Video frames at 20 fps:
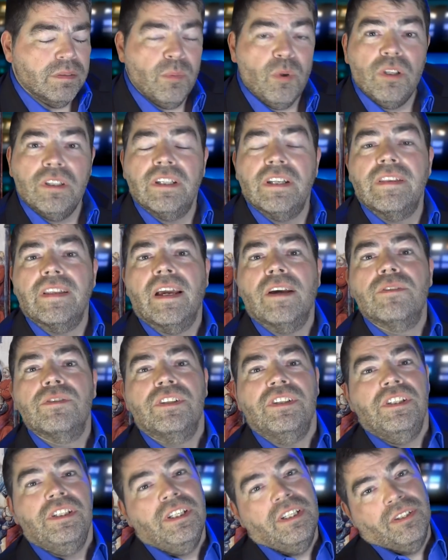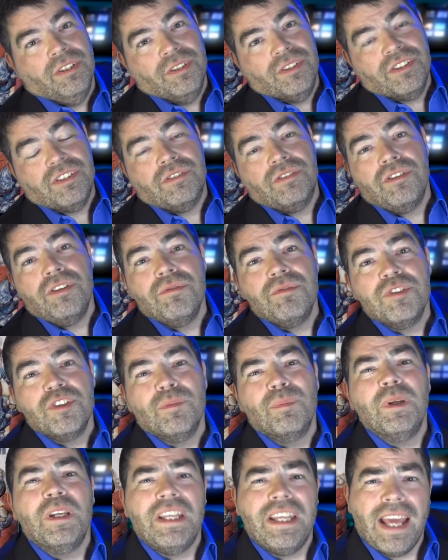For more than a thousand years, students
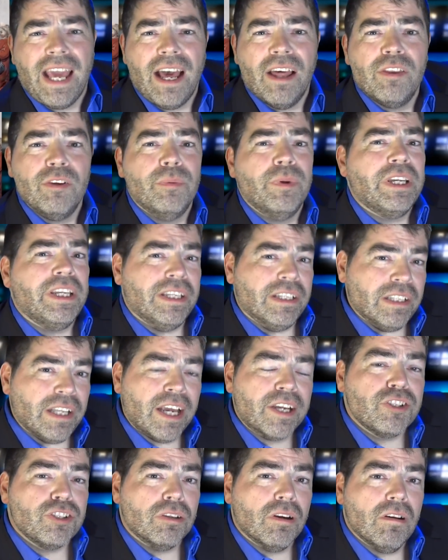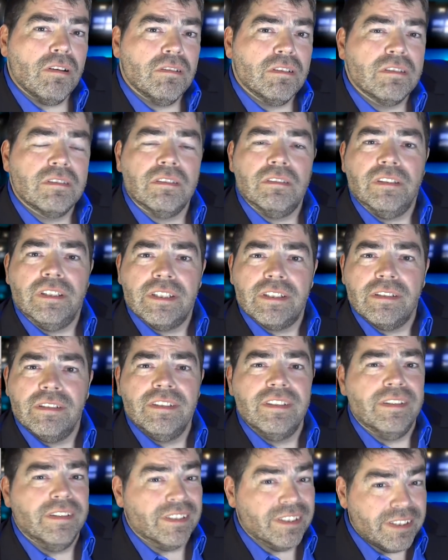have been gathering in lecture halls to listen
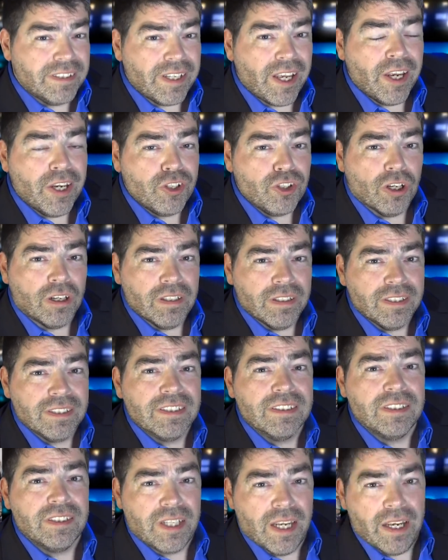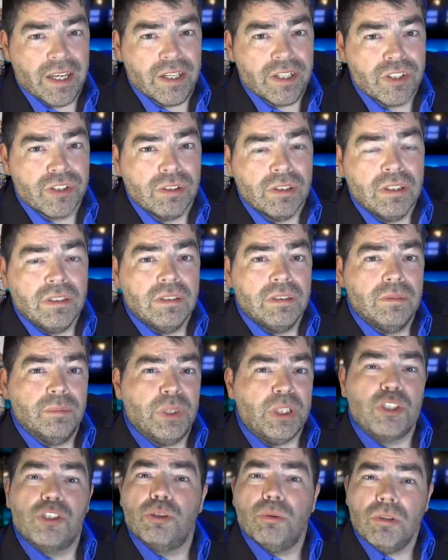to the sage on the stage.
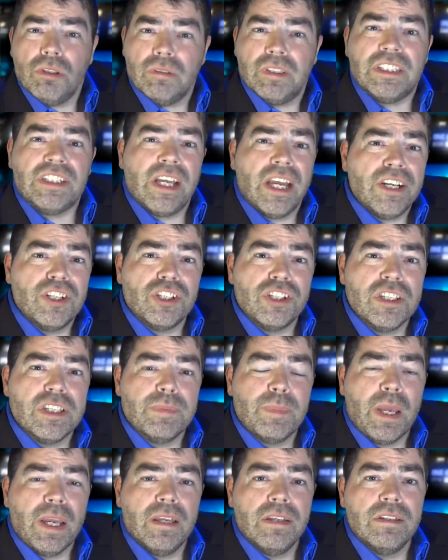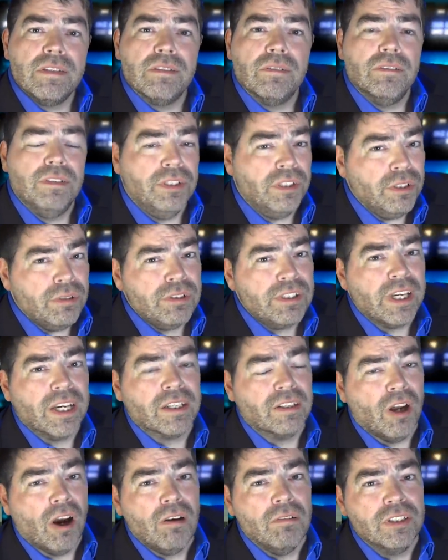But shorter attention spans, new
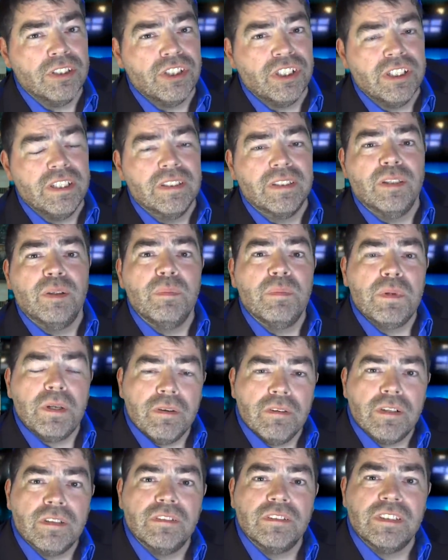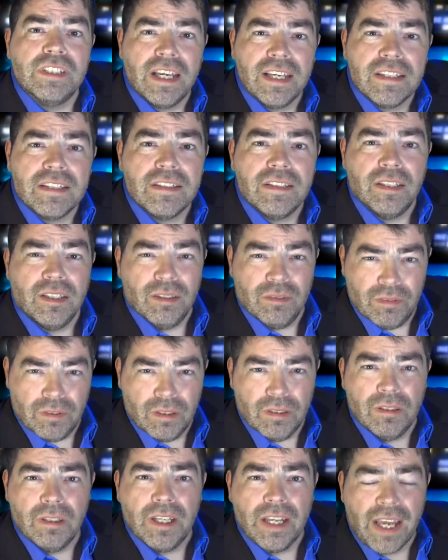technologies, and empirical testing of
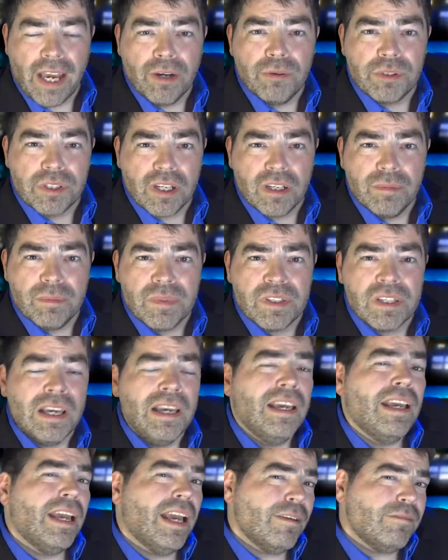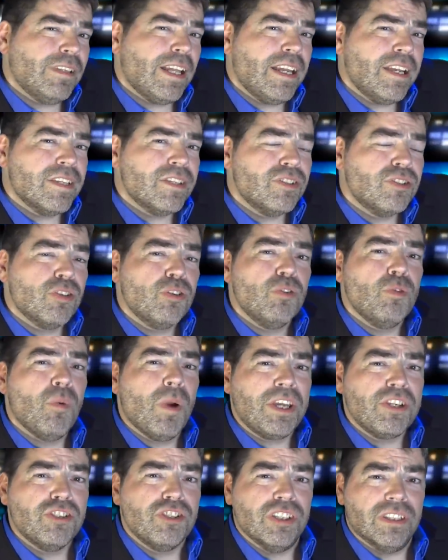learning outcomes have led us to
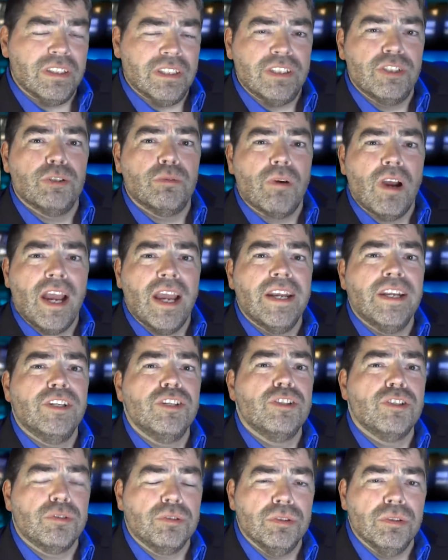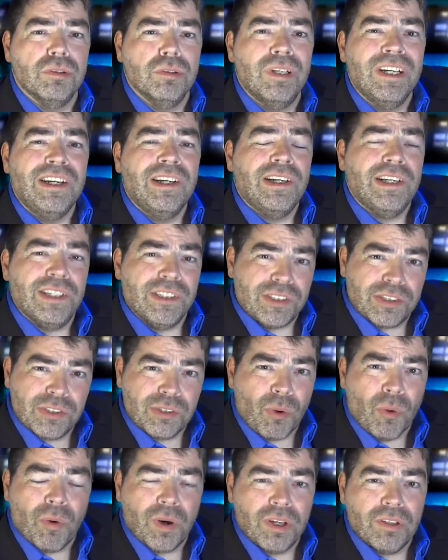question the tried and true
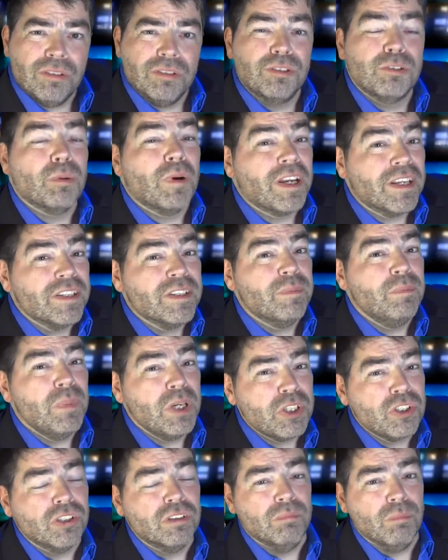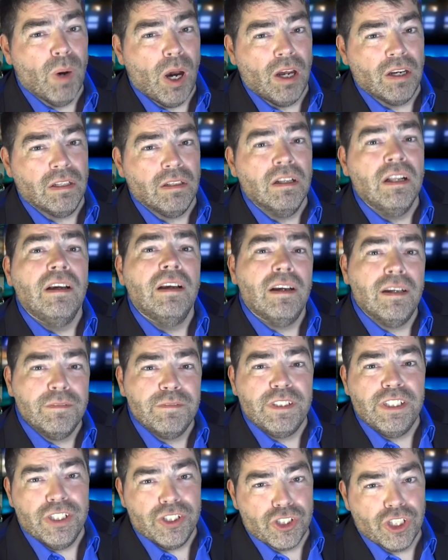historical transmission model of
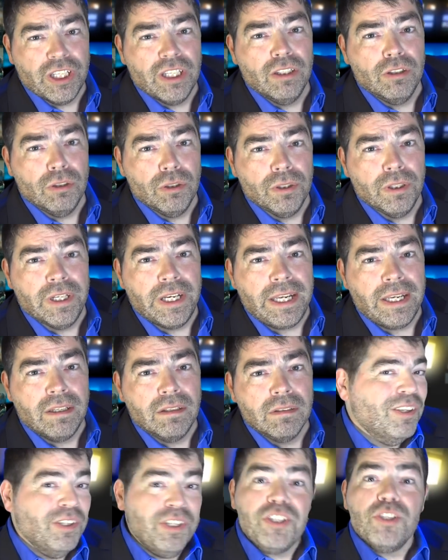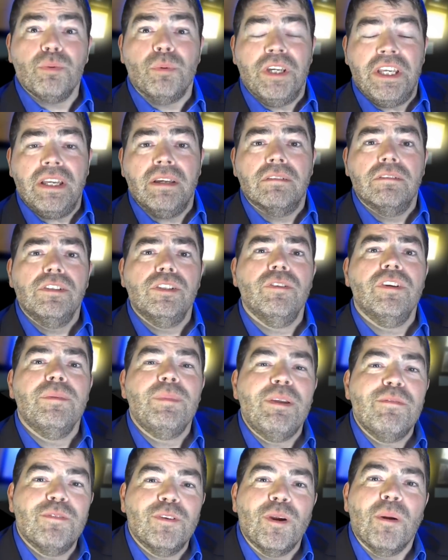teaching and learning. This week, join
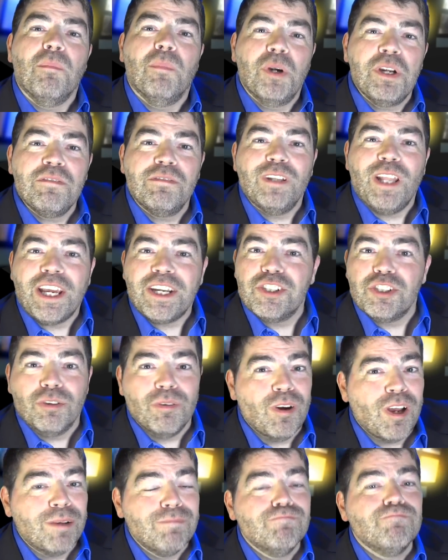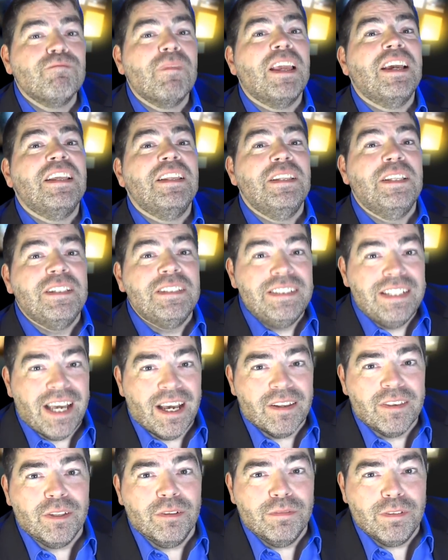me for a brief lecture on the
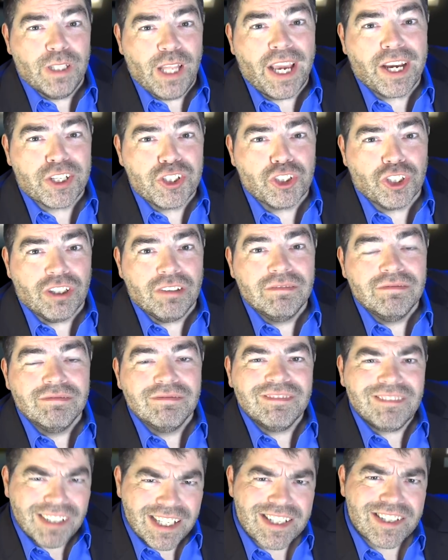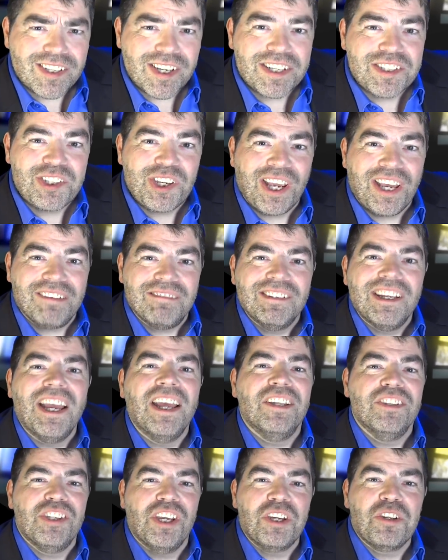death of lecture. Let's take 10
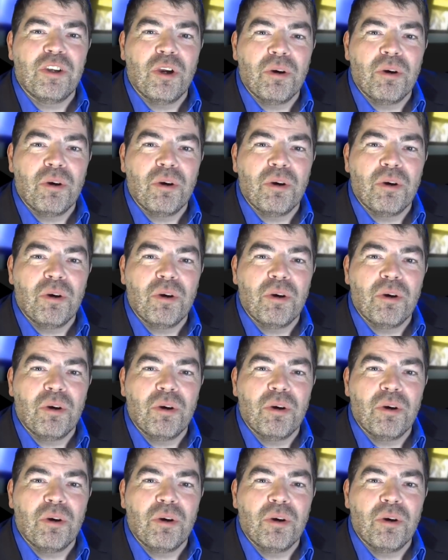and take